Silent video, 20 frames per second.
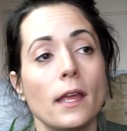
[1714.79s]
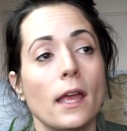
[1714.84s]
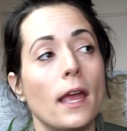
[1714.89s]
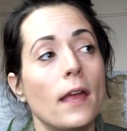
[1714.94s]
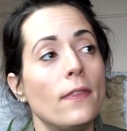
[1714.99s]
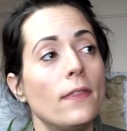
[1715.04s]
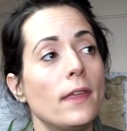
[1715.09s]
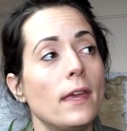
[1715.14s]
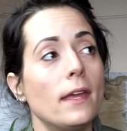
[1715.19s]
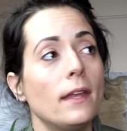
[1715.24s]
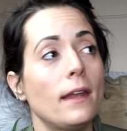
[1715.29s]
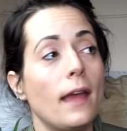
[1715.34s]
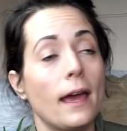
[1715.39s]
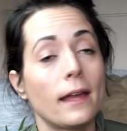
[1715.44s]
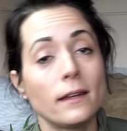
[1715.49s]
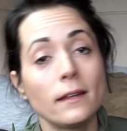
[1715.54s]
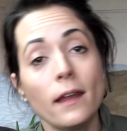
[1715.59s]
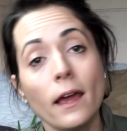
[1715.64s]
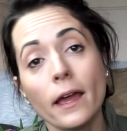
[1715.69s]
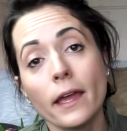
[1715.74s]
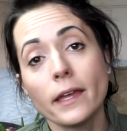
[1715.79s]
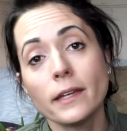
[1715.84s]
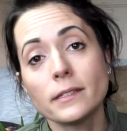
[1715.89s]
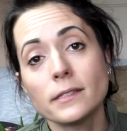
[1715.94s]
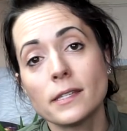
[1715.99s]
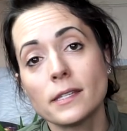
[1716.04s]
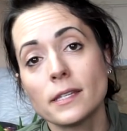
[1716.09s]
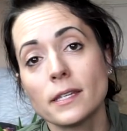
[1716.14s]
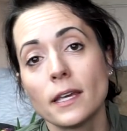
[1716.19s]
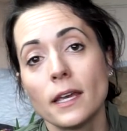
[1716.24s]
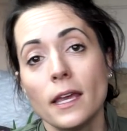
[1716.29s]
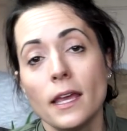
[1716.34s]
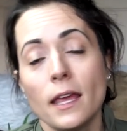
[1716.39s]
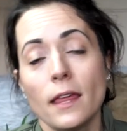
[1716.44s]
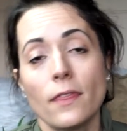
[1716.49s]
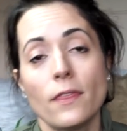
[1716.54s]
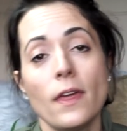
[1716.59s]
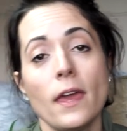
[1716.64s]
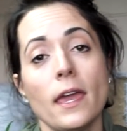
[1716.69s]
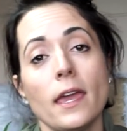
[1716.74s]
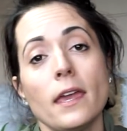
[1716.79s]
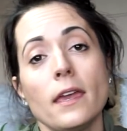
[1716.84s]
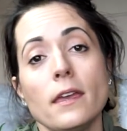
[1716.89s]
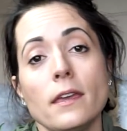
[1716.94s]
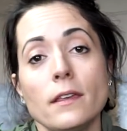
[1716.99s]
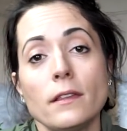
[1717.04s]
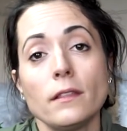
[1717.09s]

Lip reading: and then at night they